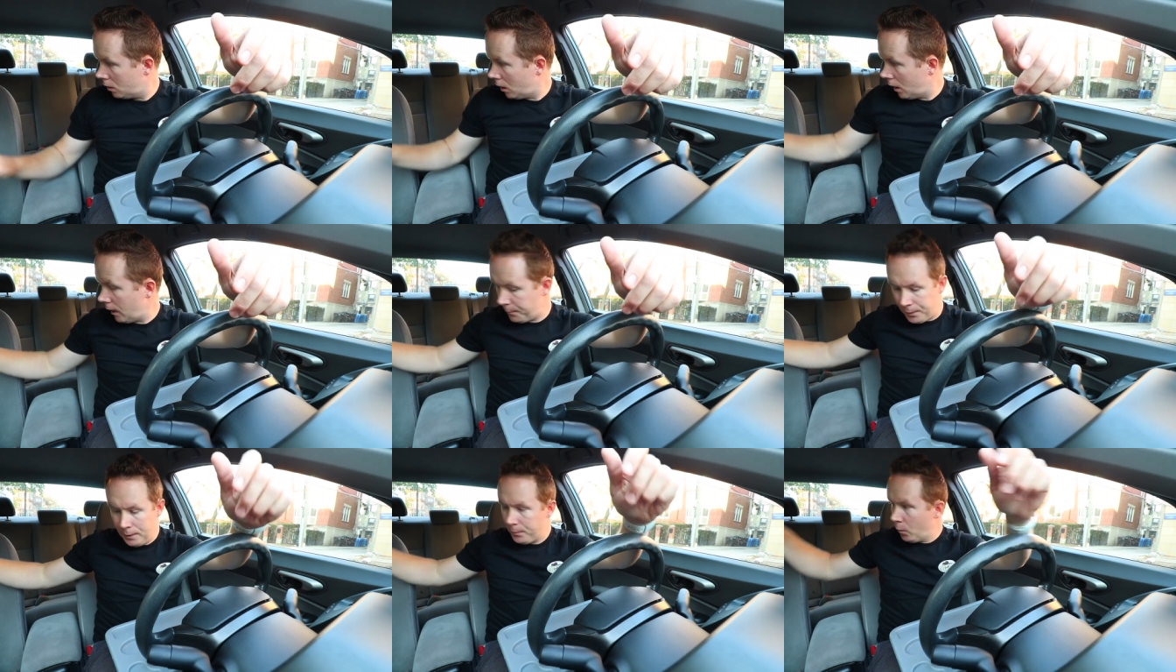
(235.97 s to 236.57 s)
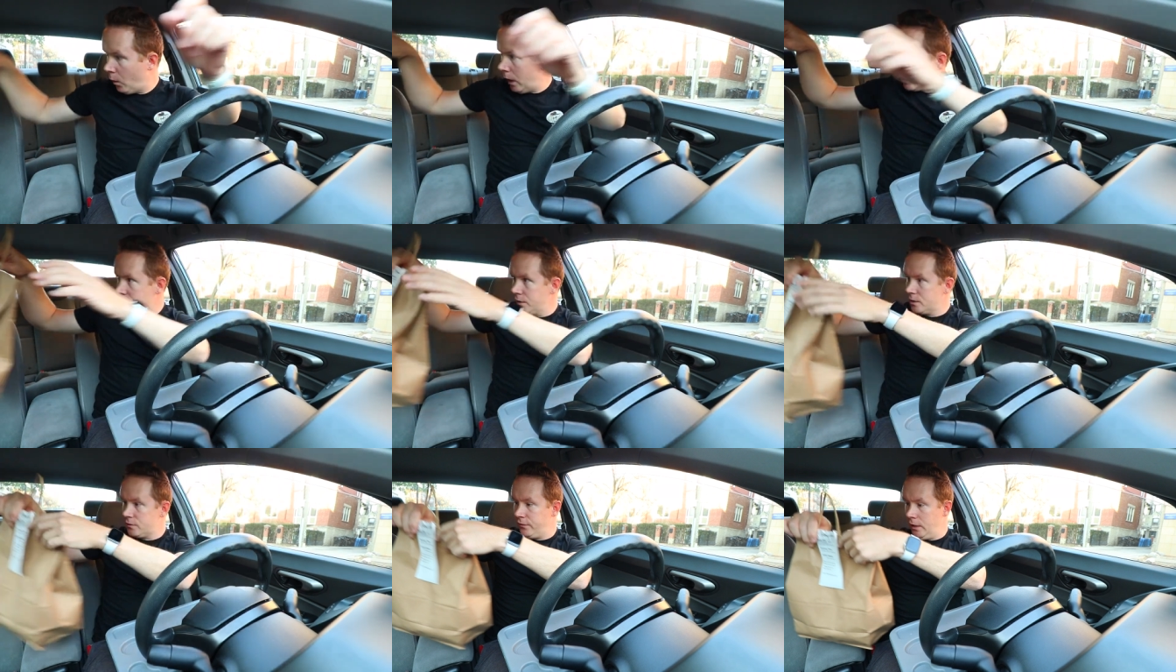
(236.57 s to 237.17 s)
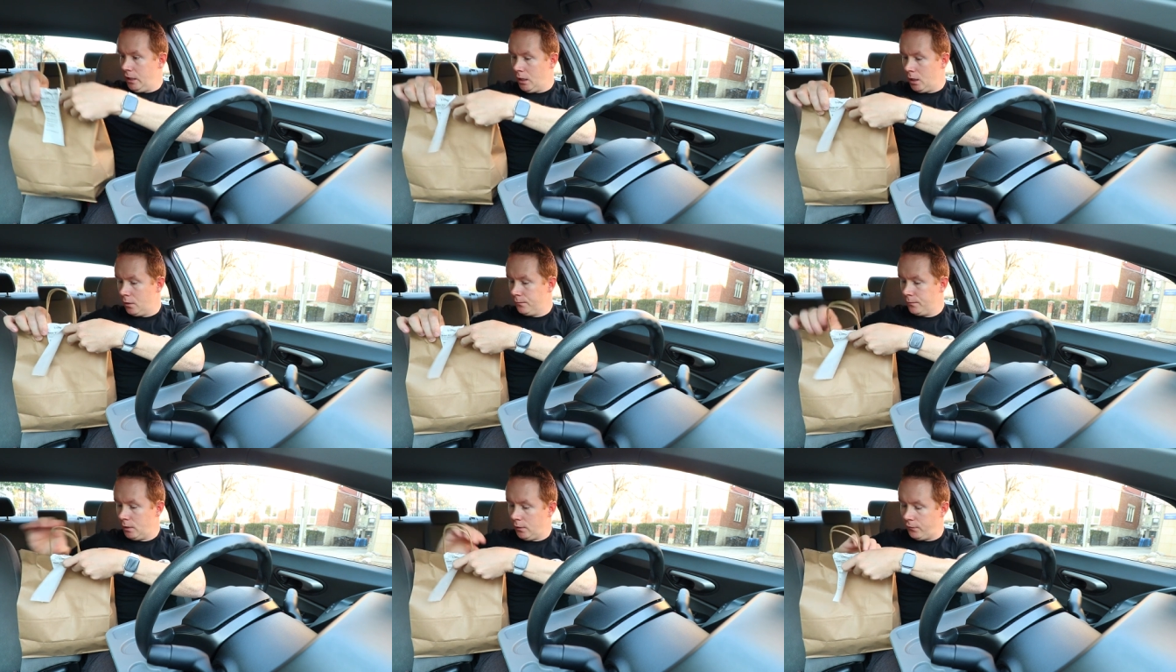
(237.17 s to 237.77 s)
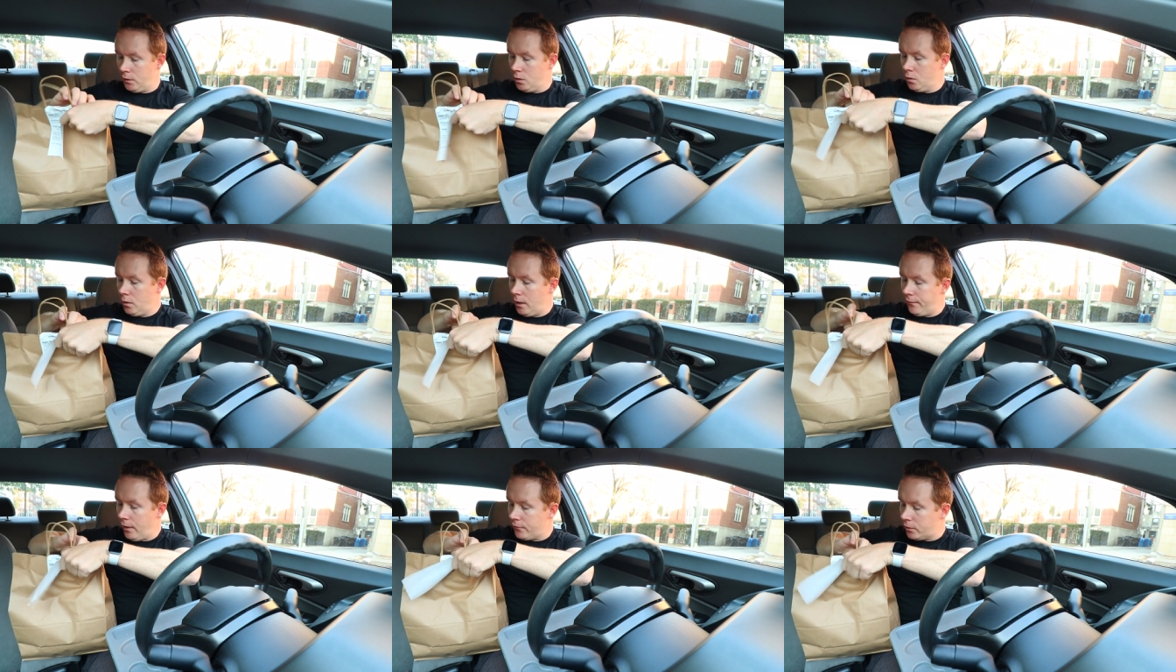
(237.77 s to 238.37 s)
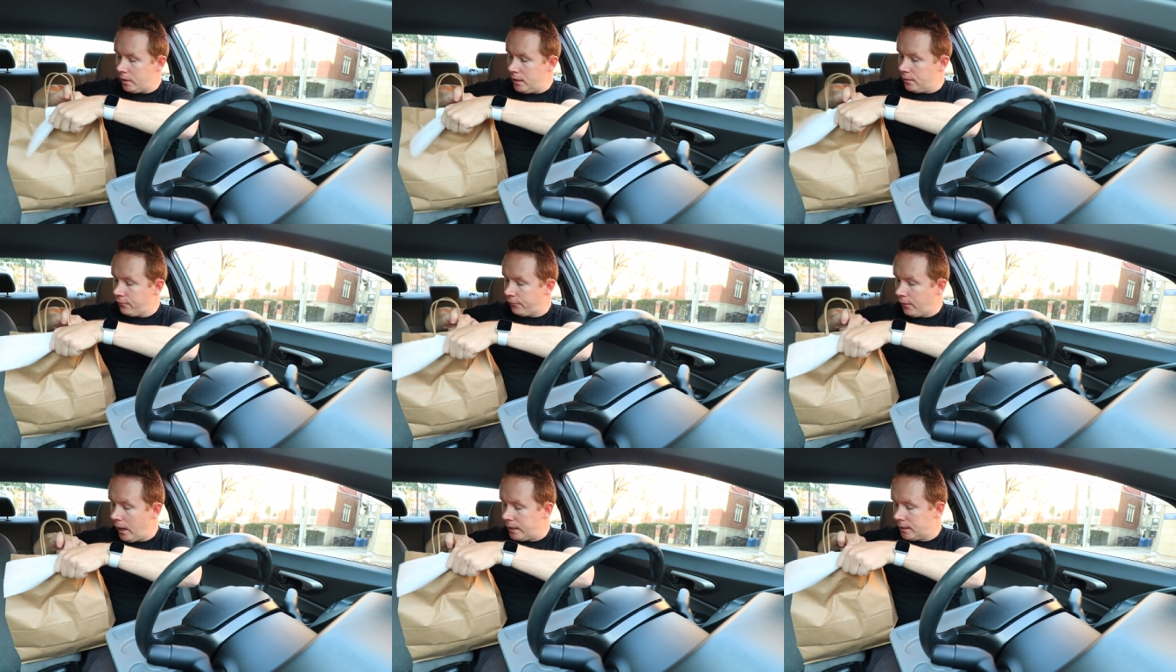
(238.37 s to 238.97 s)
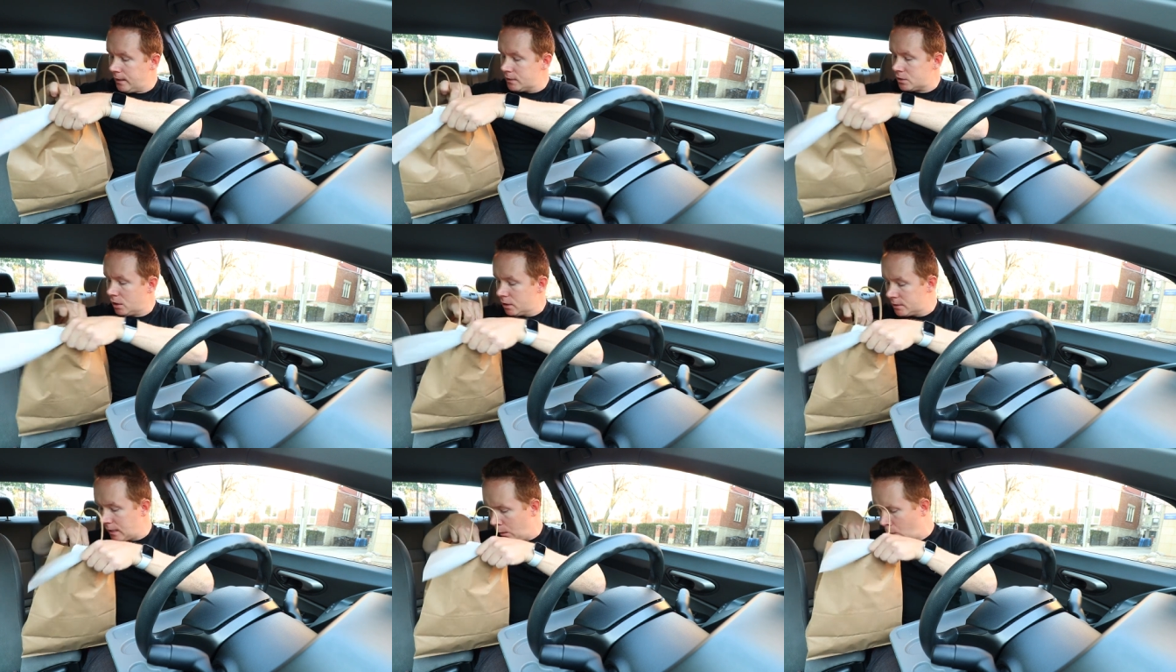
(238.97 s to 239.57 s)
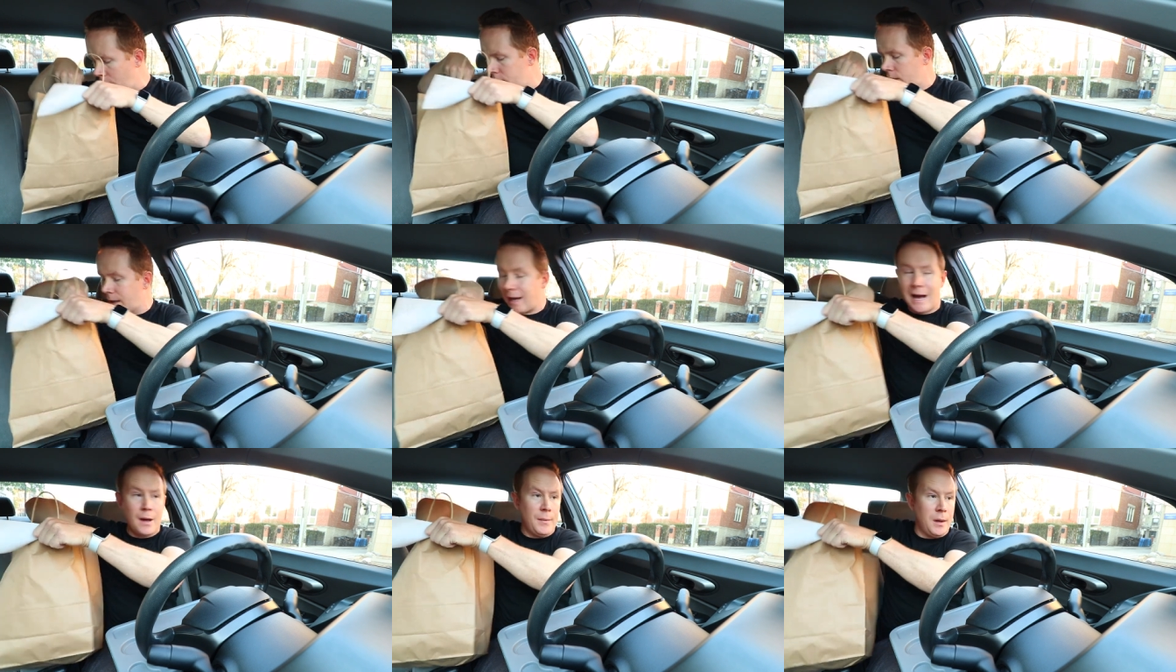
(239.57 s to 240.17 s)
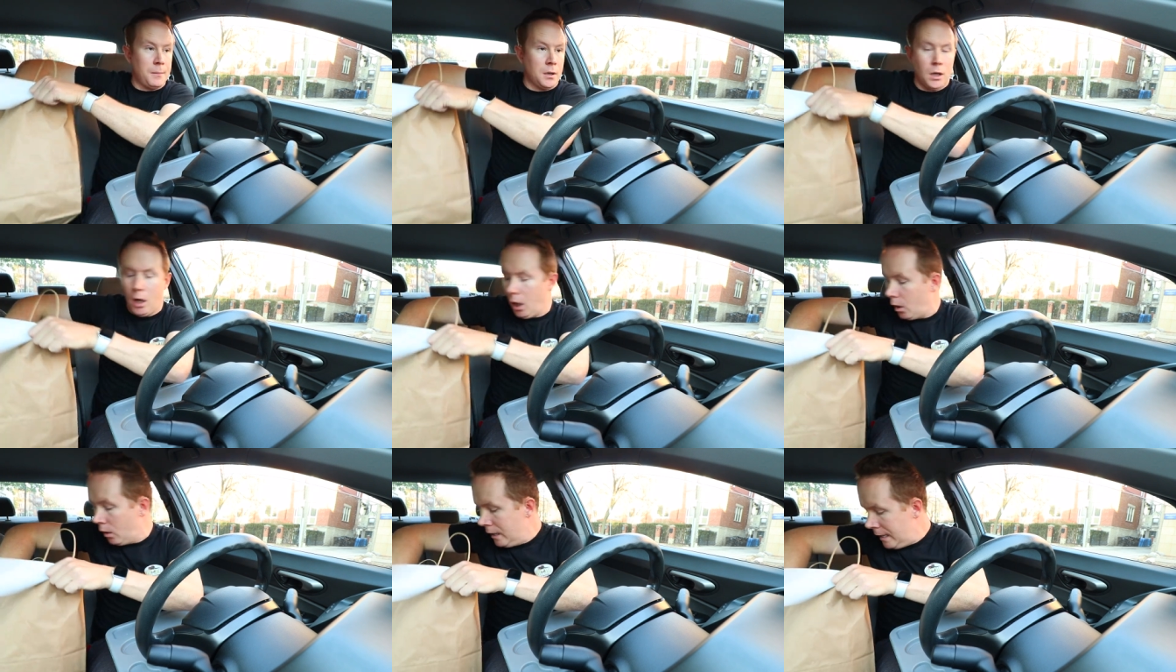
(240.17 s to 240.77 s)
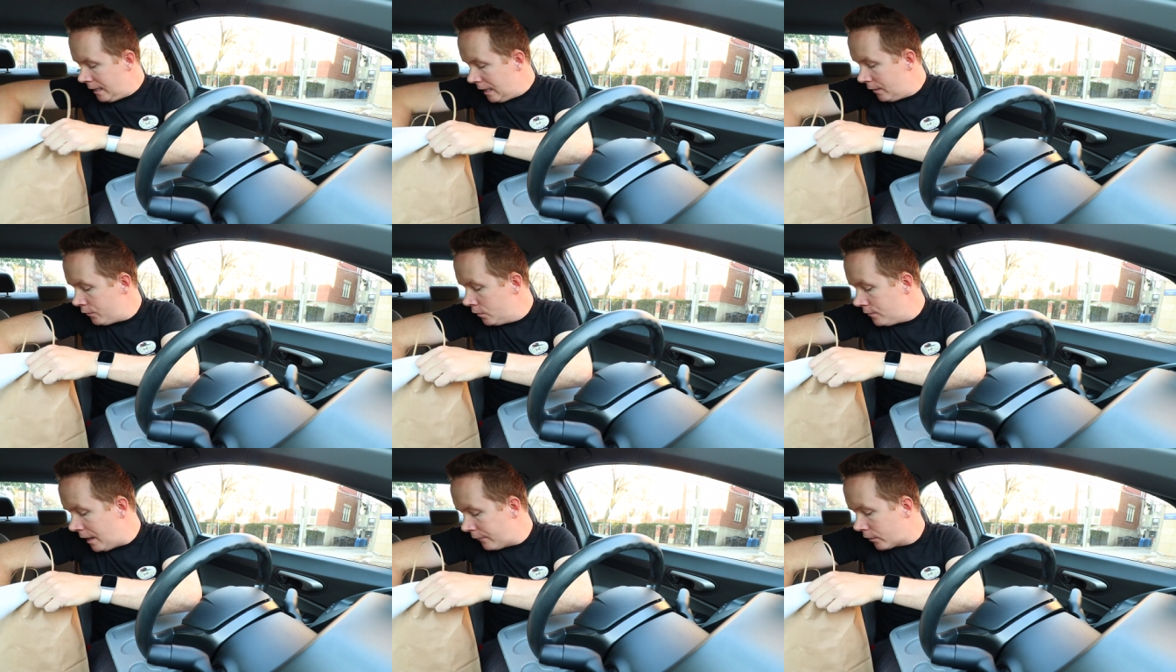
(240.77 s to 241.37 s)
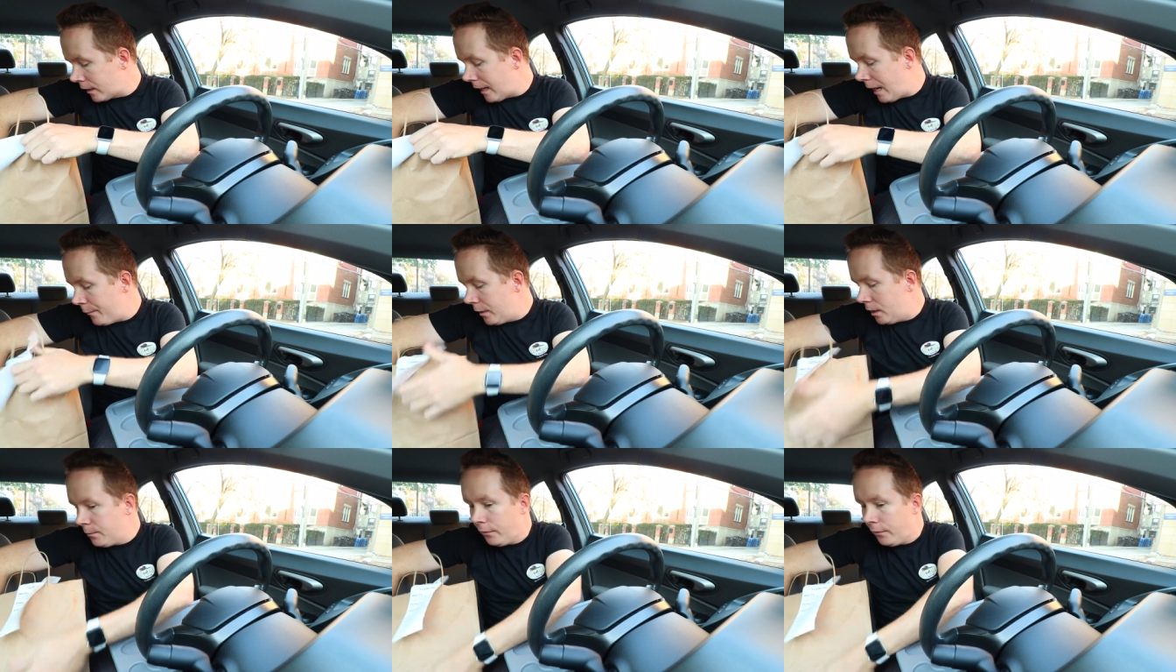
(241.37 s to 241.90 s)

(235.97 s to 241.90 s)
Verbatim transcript: All right, people watching this video, if you have ever eaten fried gizzards, I want you to comment below. If you've never commented